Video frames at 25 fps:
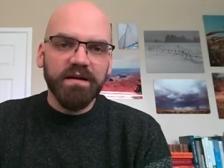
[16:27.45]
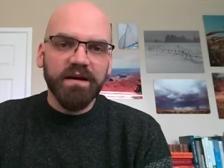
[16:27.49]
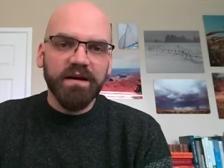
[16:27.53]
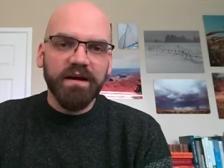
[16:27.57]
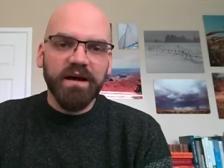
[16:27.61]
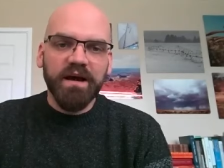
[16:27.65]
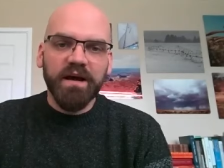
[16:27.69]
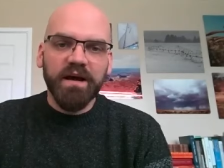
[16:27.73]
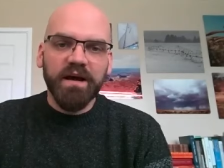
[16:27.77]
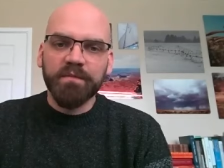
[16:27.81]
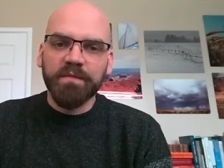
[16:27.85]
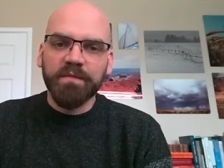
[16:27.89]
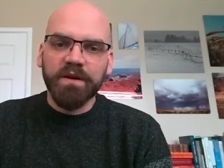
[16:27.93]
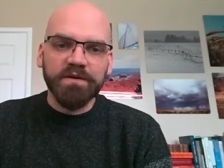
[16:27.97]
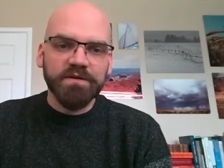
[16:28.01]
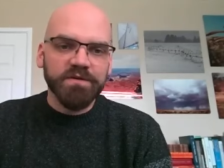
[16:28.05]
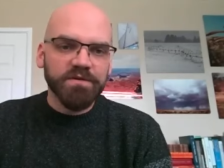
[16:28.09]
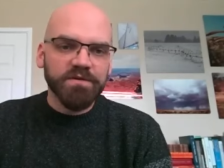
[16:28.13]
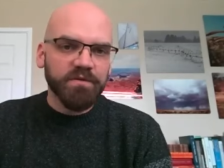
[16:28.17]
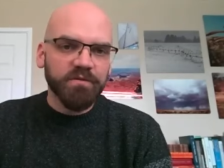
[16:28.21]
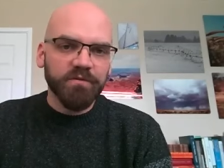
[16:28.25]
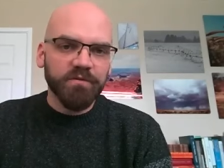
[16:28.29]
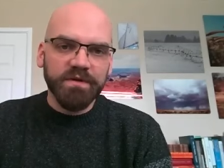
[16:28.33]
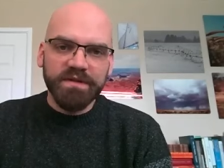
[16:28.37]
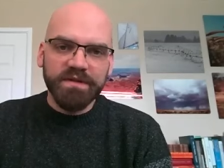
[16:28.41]
I'm not
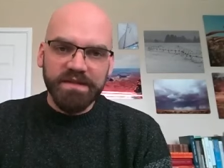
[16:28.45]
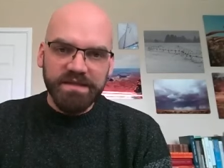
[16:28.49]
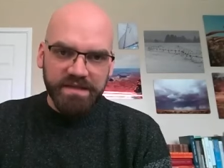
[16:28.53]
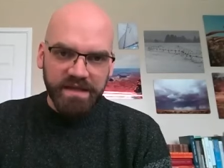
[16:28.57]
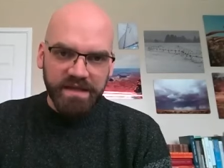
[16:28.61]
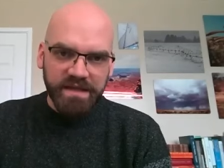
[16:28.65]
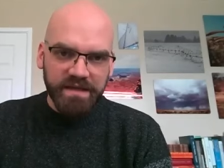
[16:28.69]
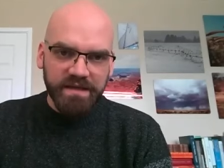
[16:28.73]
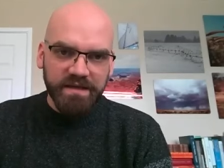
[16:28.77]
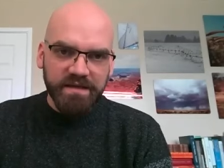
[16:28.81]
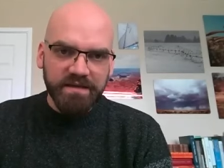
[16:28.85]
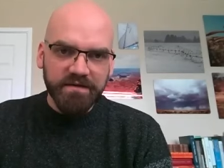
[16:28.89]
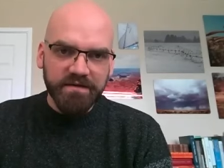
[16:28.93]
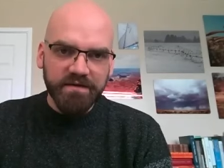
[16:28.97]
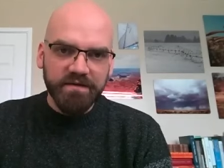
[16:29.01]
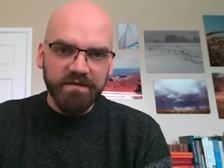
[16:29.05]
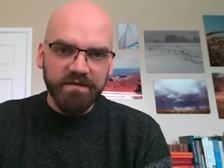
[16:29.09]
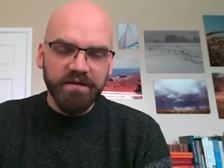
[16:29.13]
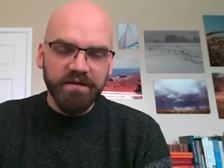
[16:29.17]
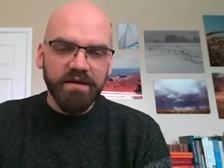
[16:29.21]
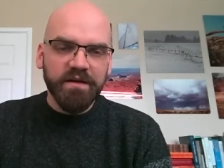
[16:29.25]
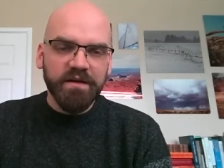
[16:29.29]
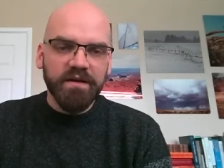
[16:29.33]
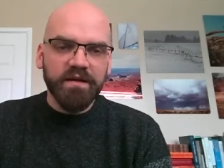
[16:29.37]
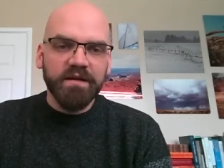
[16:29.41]
sure what to say
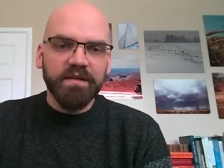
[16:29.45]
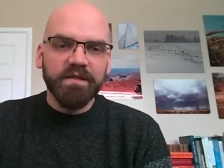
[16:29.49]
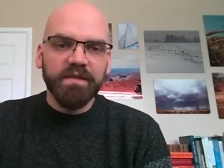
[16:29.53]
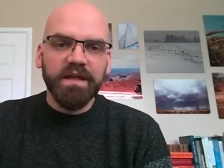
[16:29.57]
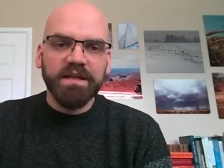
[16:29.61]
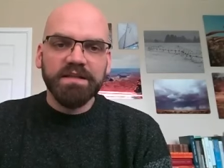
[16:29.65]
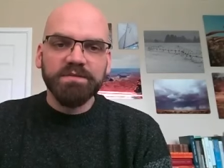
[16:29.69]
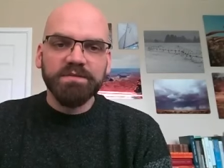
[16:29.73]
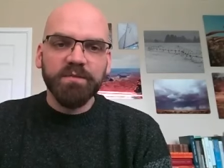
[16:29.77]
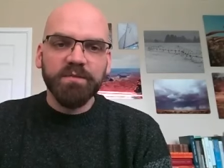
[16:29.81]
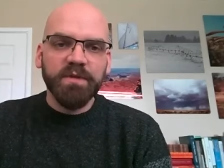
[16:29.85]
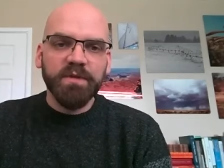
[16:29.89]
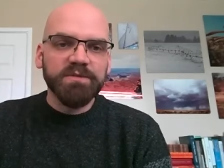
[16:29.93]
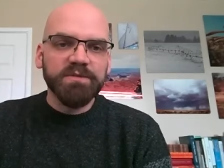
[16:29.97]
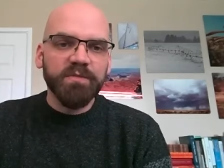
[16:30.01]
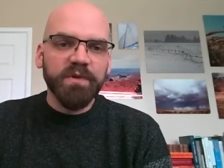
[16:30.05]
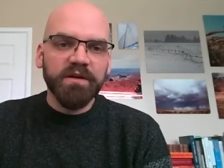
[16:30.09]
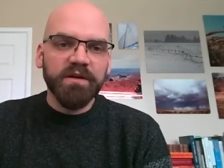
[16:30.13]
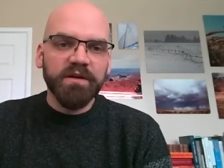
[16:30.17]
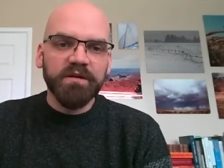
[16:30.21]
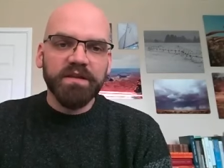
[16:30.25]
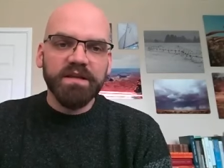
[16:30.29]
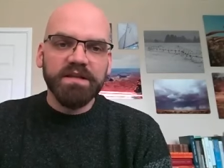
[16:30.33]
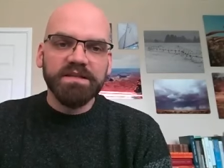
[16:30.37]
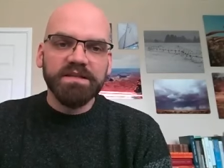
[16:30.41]
here. That's much
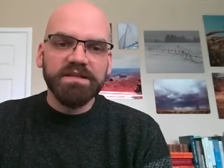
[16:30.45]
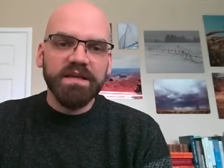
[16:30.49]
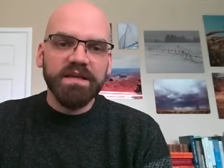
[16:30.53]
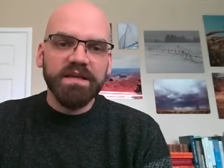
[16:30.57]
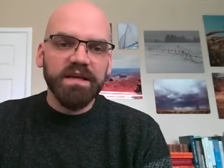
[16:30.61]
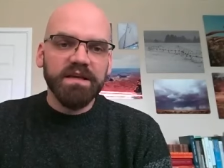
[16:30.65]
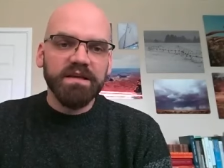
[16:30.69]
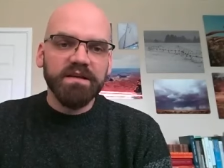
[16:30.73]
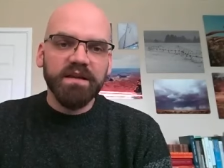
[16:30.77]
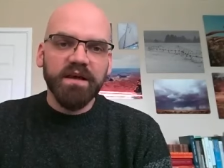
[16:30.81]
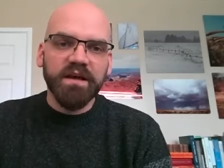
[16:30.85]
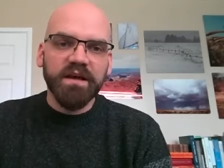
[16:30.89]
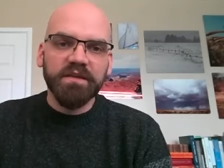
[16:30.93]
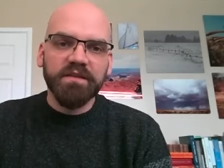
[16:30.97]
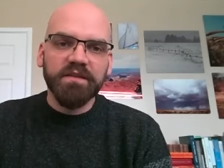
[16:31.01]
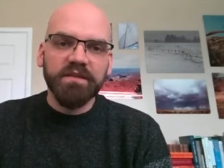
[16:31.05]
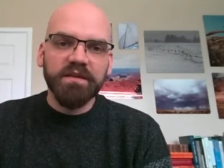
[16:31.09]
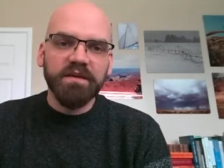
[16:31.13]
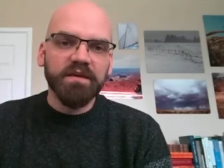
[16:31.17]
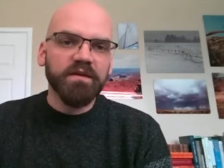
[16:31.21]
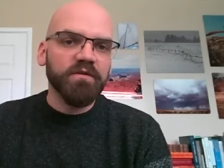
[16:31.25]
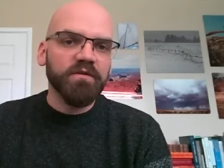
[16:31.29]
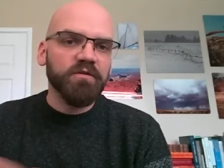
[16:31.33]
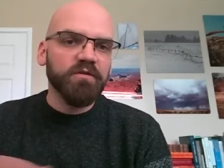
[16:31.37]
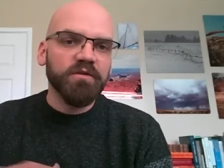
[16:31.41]
better than saying
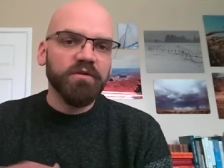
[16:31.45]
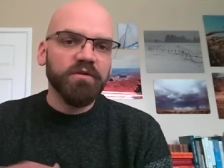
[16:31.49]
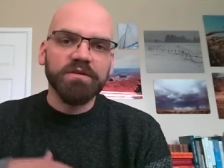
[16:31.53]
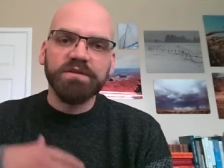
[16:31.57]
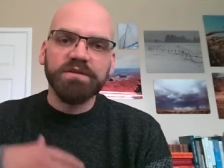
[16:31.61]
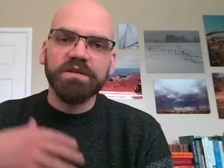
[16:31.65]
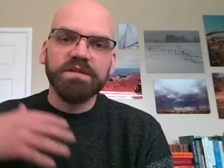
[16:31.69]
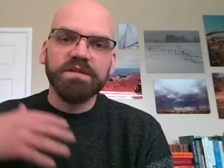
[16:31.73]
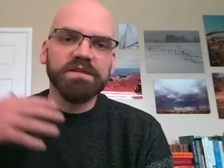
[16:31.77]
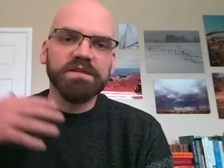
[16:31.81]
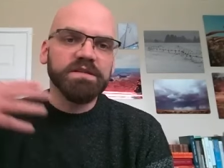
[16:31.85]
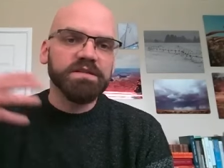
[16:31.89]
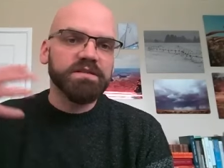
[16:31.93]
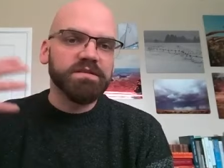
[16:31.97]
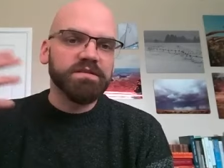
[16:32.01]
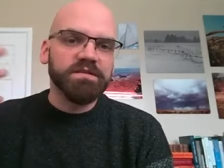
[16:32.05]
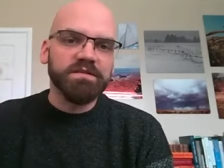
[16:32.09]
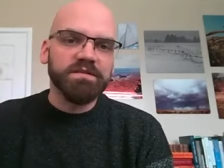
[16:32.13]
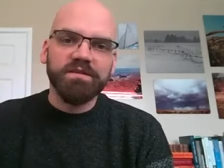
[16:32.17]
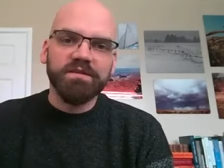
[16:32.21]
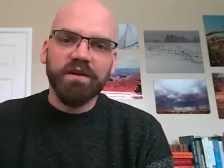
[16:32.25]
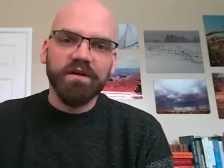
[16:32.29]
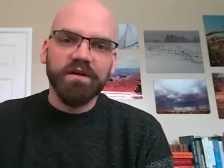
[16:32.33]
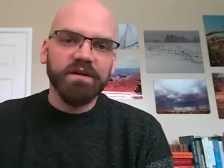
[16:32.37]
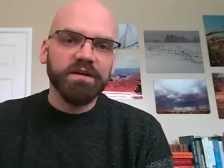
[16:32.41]
nothing or just
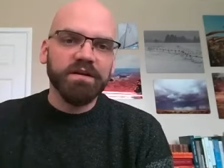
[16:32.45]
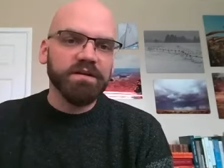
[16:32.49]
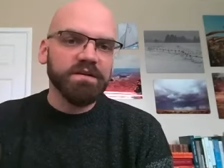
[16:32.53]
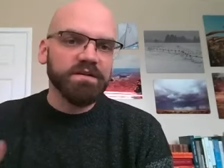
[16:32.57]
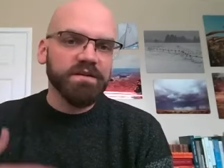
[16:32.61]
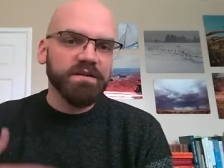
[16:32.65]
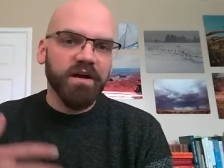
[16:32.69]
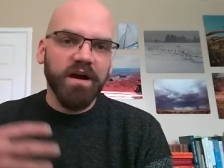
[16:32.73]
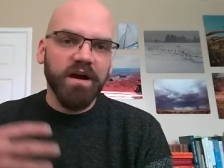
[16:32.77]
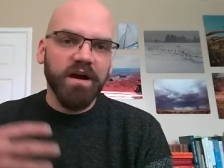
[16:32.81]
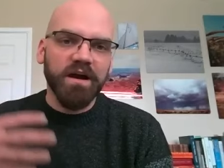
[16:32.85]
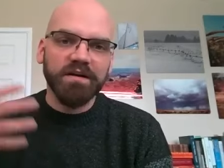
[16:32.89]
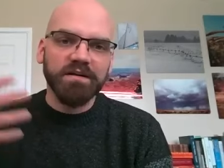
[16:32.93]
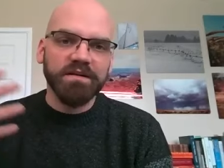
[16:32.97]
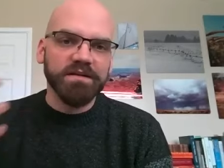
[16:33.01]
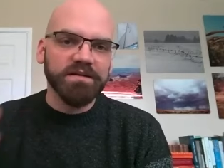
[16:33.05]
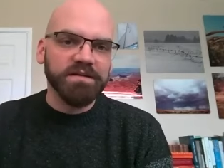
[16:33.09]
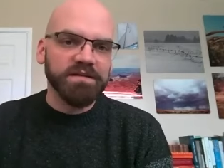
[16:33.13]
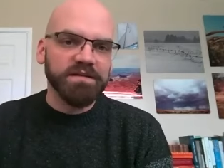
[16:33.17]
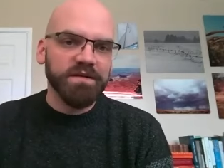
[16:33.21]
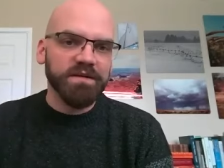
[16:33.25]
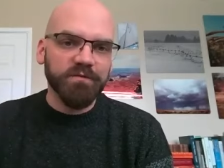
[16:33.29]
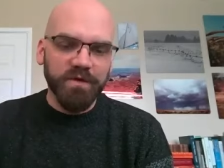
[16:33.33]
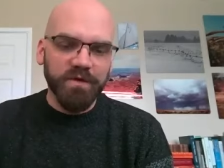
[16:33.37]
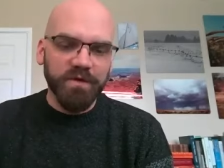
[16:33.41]
starting to talk to
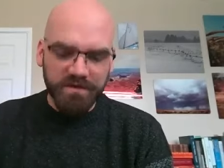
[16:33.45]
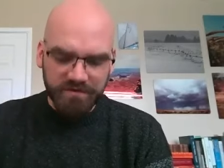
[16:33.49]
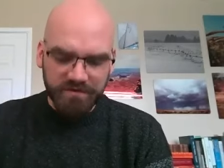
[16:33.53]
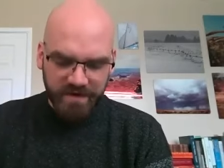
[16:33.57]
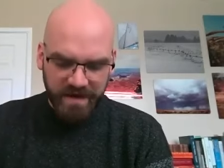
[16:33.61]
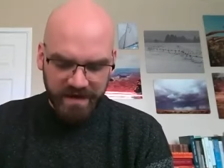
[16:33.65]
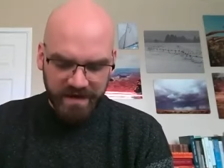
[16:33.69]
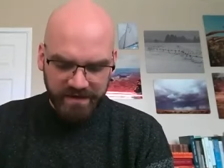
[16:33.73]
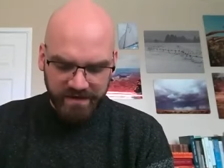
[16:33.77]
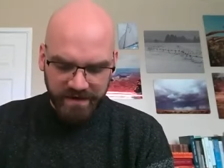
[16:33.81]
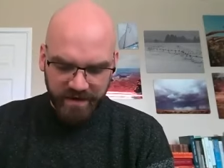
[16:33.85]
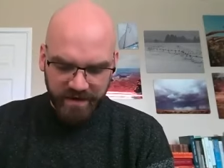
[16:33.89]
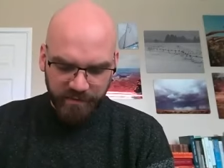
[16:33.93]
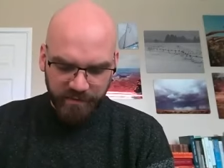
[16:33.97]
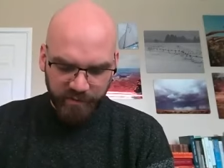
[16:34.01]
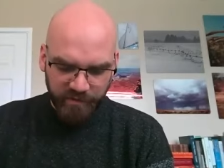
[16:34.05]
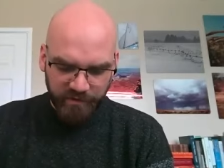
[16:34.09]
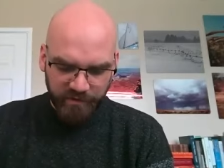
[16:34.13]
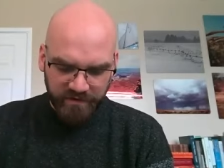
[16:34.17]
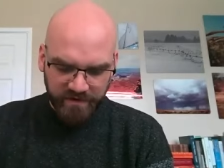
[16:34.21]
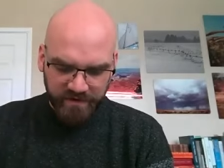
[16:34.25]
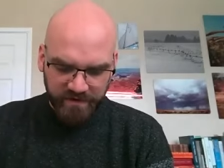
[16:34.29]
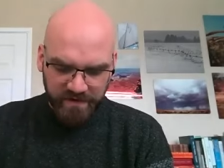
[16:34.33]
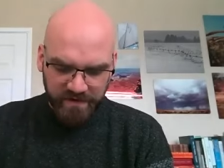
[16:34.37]
see where you end up.